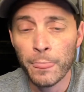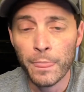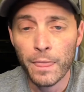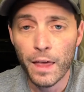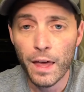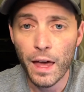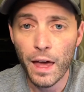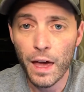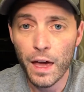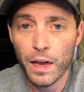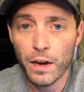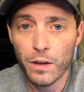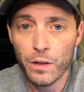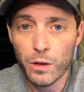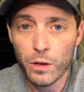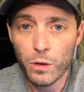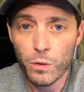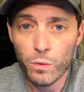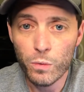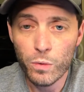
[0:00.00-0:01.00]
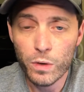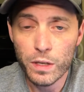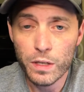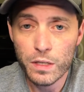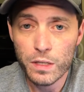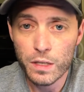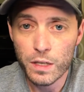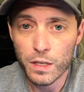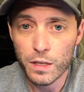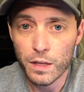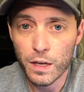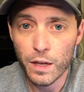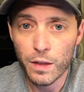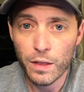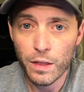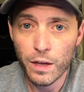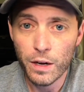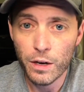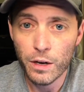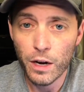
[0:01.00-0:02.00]
And the reasoning that
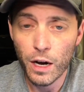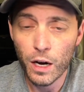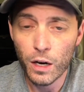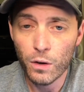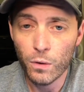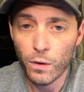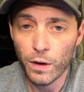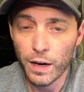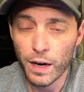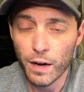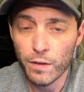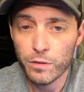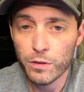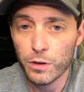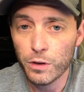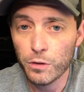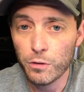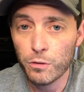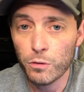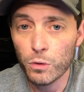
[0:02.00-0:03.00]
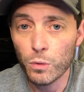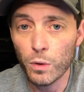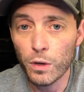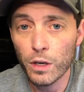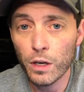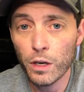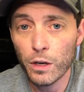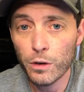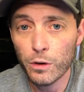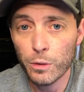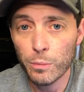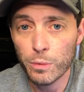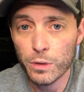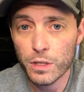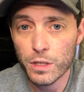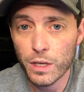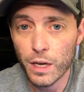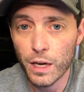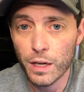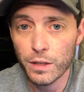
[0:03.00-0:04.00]
they're not going after the full
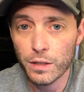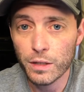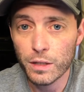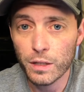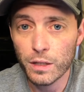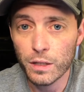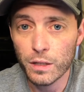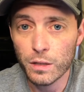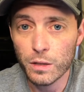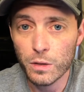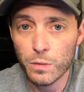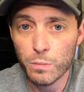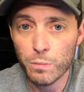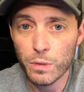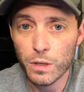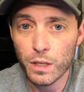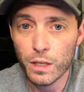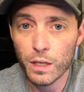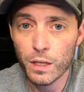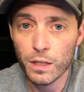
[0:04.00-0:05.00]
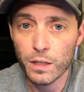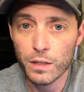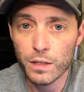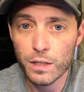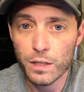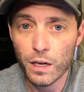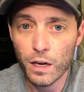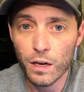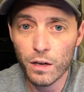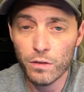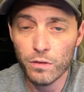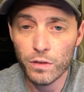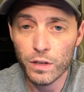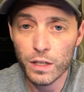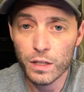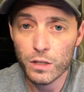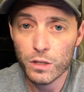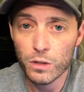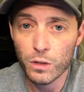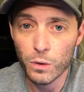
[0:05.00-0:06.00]
100% is because of
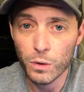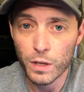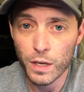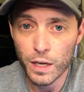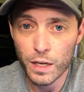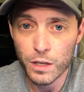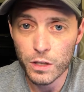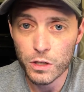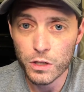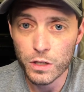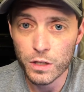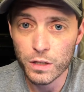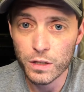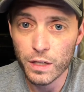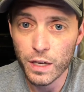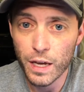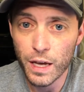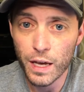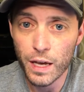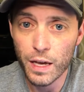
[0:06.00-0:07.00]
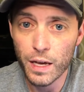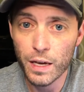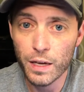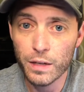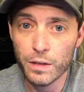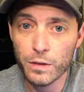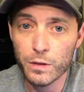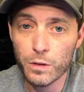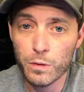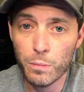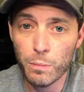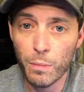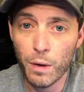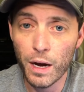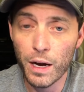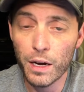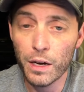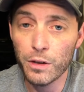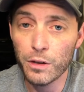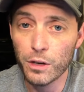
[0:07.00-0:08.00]
its location and
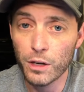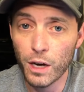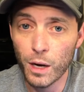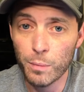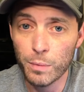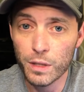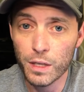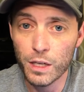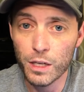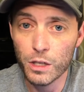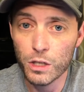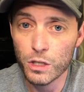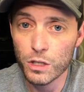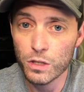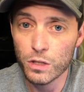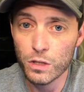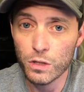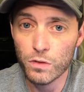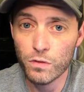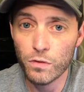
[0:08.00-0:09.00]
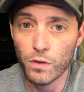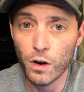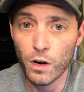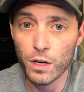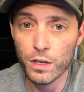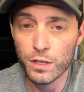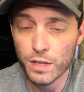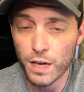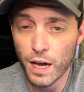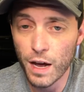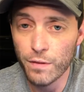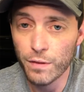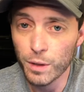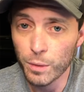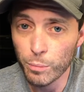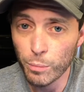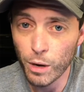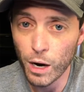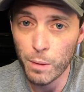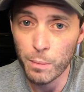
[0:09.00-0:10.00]
my other complications as far as
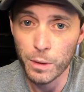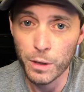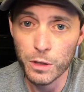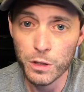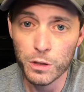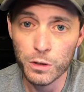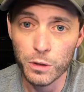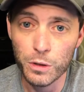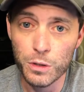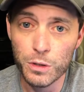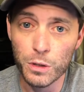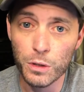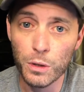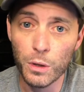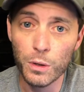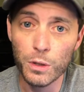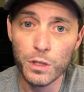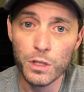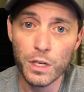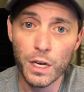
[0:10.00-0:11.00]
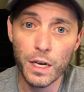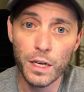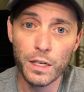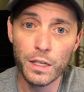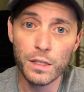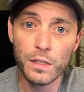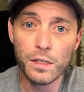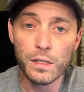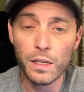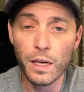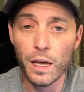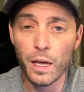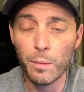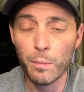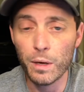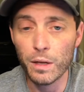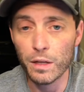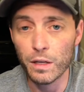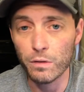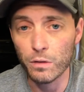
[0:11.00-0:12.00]
having primary sclerosing cholangitis and
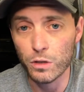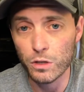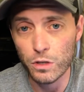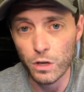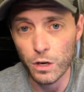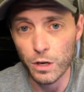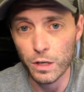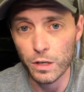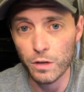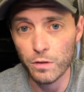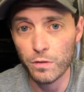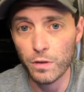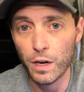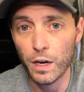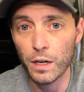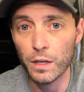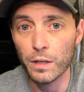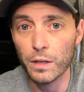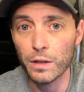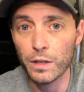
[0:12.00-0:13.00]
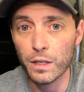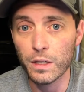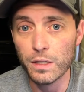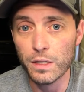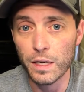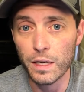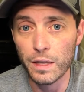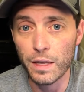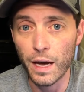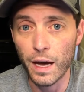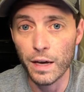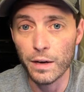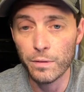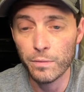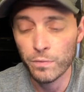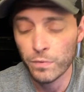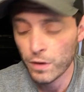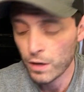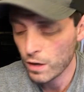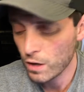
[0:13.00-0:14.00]
my liver starting to fail and things like that.
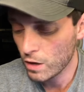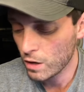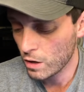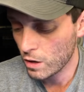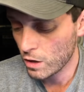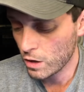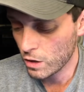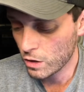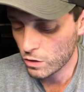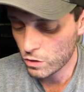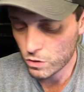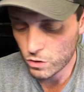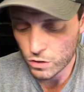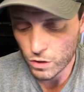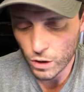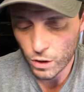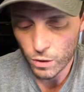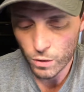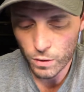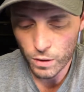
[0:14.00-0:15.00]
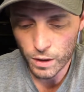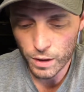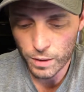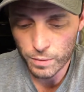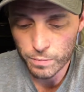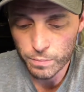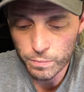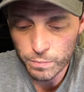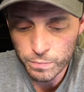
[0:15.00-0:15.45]
So, um,